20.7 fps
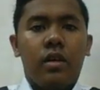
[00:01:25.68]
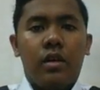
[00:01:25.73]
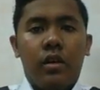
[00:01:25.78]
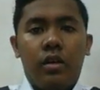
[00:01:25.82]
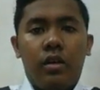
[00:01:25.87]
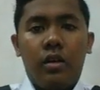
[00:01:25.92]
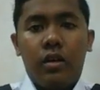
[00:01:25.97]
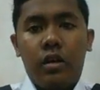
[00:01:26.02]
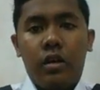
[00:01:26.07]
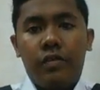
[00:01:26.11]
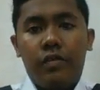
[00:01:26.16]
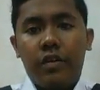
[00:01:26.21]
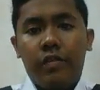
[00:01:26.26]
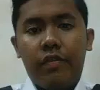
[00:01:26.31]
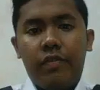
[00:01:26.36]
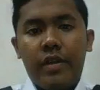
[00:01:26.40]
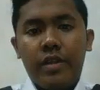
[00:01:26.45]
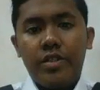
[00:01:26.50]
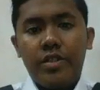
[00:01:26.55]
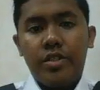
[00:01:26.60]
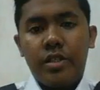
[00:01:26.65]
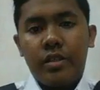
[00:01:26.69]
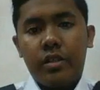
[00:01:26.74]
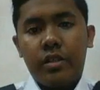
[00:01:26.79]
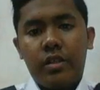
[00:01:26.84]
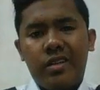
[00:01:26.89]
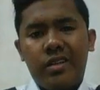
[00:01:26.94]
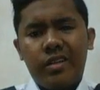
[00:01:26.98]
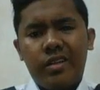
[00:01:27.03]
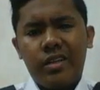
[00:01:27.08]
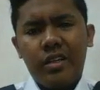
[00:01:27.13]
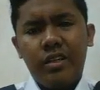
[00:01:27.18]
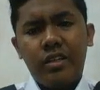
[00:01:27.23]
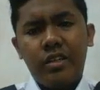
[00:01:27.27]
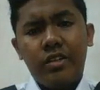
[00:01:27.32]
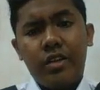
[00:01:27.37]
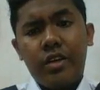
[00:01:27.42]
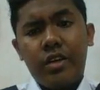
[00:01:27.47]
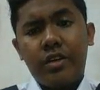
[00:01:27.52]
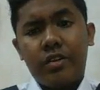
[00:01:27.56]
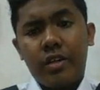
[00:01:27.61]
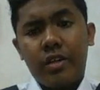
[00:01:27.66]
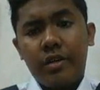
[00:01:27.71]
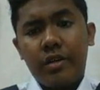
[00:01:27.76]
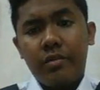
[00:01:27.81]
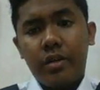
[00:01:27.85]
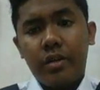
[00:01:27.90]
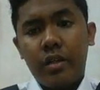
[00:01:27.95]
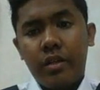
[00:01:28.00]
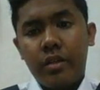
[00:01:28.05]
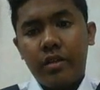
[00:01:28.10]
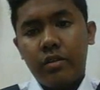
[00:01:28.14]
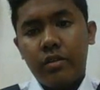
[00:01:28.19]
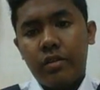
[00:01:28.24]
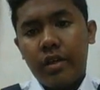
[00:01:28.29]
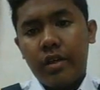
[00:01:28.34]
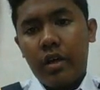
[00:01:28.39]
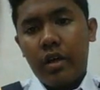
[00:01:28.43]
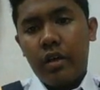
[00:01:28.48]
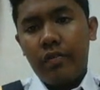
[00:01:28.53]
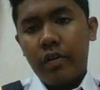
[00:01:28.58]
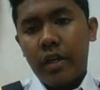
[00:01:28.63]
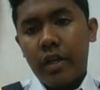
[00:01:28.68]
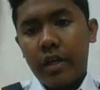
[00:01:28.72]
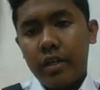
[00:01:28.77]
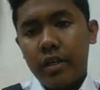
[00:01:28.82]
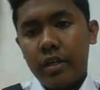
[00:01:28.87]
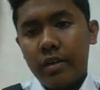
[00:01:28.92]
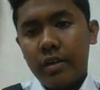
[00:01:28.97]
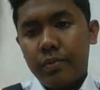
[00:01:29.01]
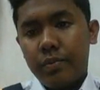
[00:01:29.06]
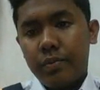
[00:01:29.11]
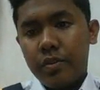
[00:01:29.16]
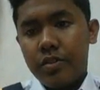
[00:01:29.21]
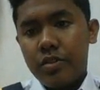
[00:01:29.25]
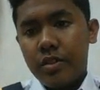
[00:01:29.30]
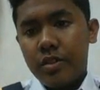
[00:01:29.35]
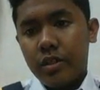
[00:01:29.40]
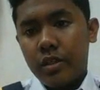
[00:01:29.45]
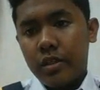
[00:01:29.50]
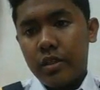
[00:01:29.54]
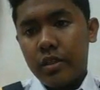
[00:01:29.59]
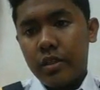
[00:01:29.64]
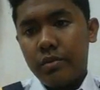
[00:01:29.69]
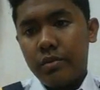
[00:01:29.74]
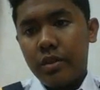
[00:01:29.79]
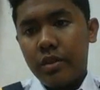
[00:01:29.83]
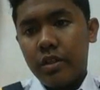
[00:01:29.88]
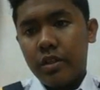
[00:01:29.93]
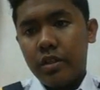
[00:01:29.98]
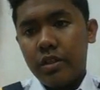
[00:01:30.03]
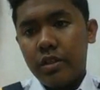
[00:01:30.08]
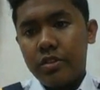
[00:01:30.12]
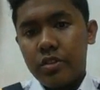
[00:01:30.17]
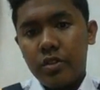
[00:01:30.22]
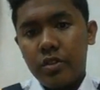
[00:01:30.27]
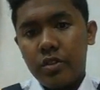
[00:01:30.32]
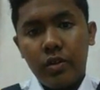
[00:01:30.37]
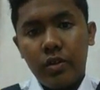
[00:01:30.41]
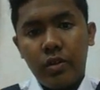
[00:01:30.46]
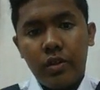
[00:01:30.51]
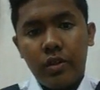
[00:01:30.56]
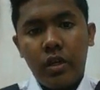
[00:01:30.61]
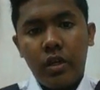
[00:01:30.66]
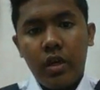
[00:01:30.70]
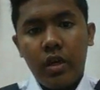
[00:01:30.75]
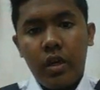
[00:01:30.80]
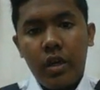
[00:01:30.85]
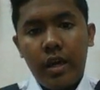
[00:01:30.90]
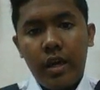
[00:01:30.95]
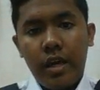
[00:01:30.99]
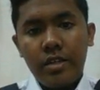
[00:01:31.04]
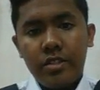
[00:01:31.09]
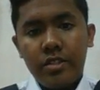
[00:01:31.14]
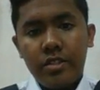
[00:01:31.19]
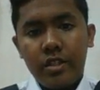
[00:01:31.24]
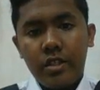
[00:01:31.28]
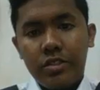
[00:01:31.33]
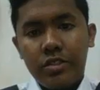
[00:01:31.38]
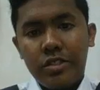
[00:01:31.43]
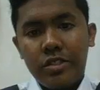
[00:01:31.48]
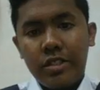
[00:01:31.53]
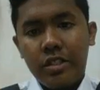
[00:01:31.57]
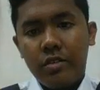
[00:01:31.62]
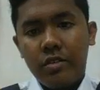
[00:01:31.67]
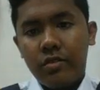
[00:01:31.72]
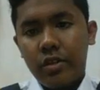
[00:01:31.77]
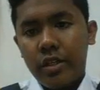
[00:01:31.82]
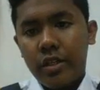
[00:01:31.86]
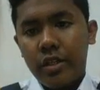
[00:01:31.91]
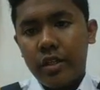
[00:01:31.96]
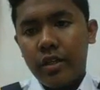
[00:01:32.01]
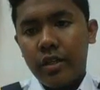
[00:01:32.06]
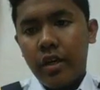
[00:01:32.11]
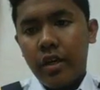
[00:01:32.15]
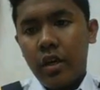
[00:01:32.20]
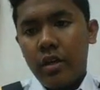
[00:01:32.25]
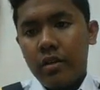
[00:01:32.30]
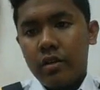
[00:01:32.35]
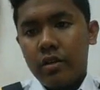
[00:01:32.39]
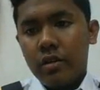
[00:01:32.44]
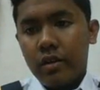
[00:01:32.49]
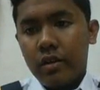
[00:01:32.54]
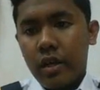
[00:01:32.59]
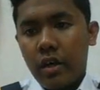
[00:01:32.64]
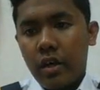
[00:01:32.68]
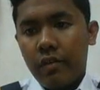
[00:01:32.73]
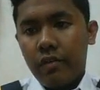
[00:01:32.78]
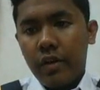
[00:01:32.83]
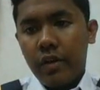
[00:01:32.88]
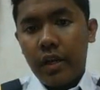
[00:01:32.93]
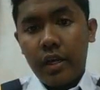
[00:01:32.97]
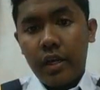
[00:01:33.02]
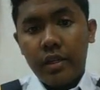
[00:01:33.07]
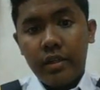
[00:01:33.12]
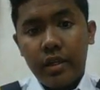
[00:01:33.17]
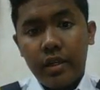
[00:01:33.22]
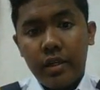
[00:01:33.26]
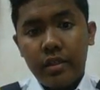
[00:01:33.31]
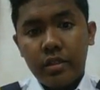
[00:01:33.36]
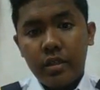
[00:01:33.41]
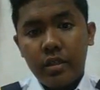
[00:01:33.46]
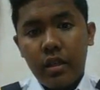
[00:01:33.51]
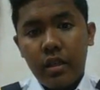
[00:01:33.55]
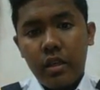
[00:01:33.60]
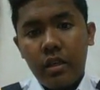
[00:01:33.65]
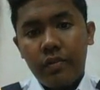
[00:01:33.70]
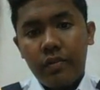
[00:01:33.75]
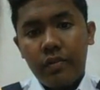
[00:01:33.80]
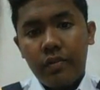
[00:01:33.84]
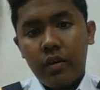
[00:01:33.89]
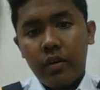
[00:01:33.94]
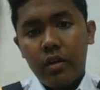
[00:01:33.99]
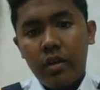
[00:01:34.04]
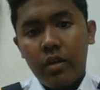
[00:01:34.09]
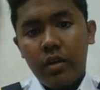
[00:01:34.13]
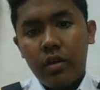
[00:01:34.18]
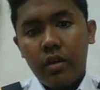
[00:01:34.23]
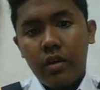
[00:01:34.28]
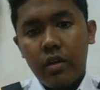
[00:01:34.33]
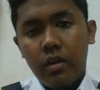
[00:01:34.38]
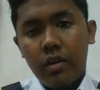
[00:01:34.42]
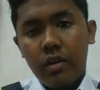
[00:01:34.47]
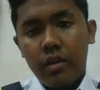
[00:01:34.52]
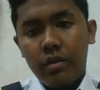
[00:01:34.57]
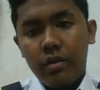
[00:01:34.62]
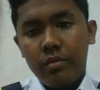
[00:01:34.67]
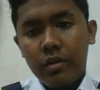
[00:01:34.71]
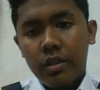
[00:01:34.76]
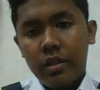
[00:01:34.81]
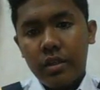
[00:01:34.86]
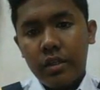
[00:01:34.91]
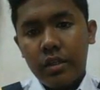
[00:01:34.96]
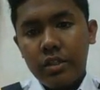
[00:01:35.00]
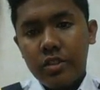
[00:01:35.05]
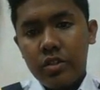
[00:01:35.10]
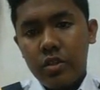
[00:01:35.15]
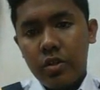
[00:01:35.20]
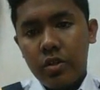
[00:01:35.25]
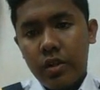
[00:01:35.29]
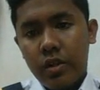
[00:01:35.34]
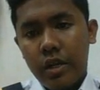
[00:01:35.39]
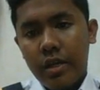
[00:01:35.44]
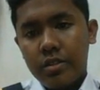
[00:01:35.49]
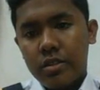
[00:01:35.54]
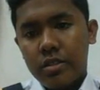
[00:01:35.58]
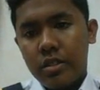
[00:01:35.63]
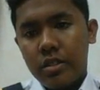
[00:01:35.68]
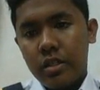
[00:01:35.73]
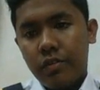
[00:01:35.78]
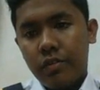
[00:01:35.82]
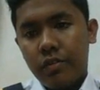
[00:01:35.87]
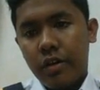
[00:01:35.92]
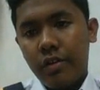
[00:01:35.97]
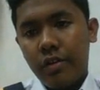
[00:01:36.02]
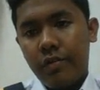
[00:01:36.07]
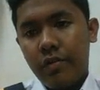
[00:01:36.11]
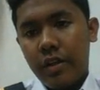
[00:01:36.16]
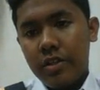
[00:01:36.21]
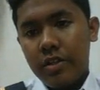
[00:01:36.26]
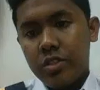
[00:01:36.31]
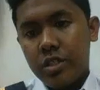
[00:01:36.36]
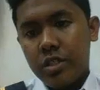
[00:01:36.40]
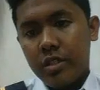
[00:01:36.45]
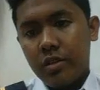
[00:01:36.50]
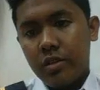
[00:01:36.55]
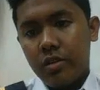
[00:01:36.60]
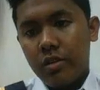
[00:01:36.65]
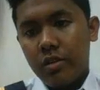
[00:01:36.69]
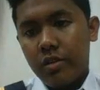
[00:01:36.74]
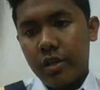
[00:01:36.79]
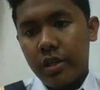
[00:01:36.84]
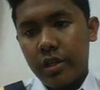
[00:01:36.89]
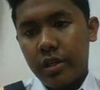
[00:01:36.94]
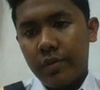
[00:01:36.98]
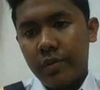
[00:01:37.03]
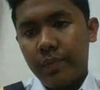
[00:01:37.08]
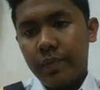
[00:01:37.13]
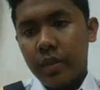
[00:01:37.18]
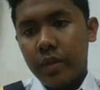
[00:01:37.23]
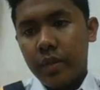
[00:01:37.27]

Law of reflection. In the diagram, the ray of light approaching the mirror is known as the incident ray. The ray of light that leaves the mirror is known as the reflection ray.